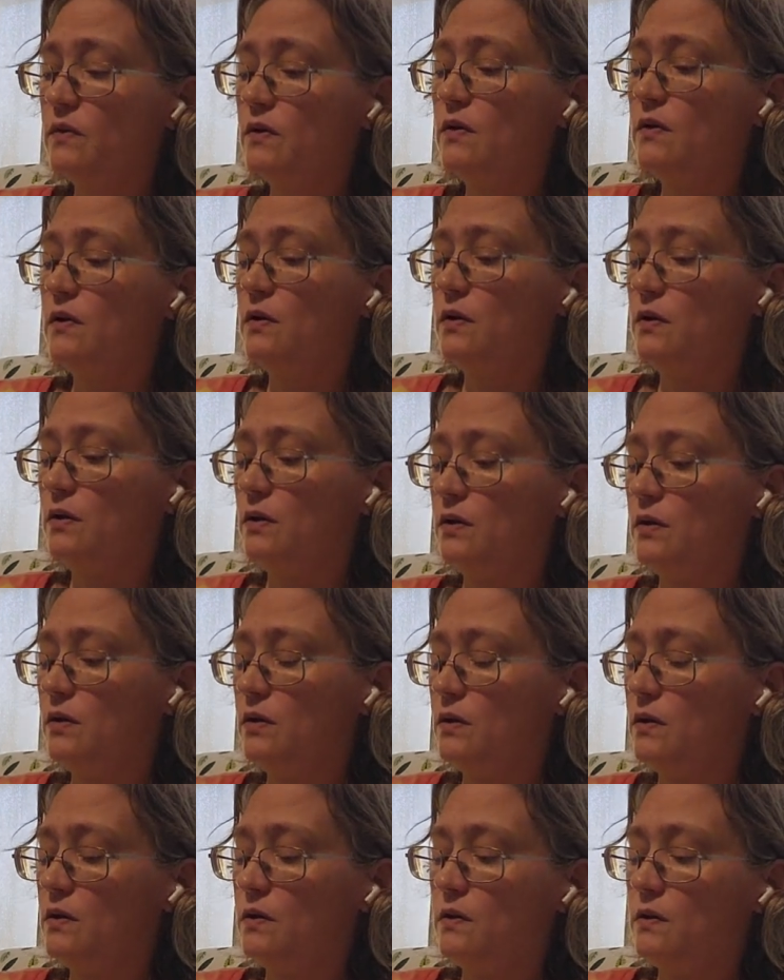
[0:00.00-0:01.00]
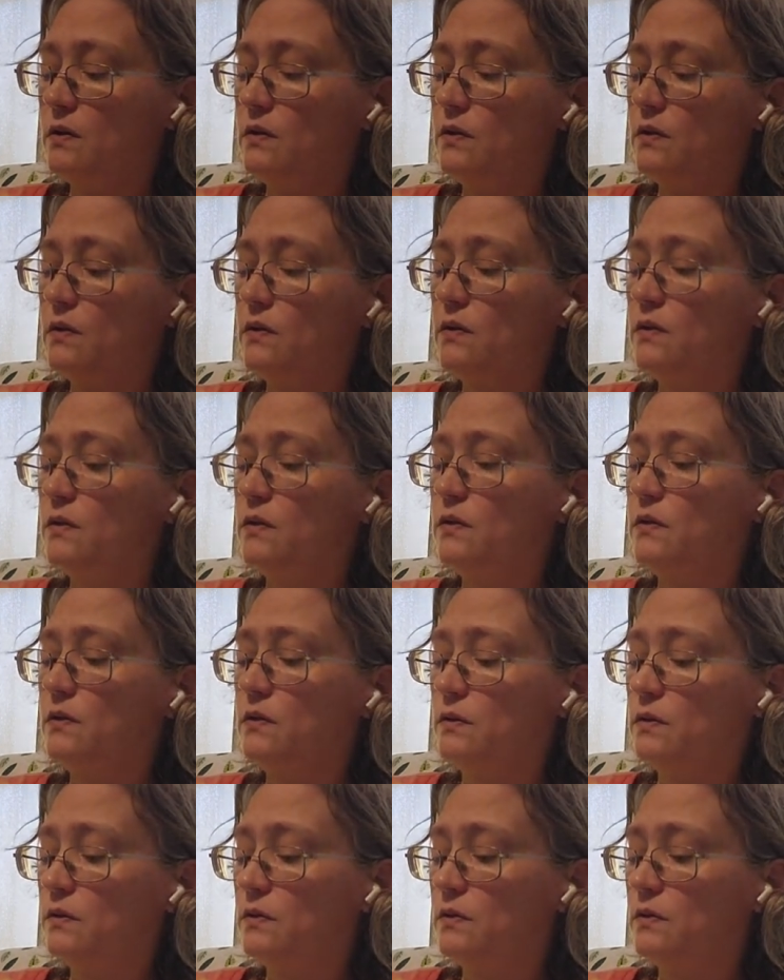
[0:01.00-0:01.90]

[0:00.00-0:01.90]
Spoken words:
[no speech]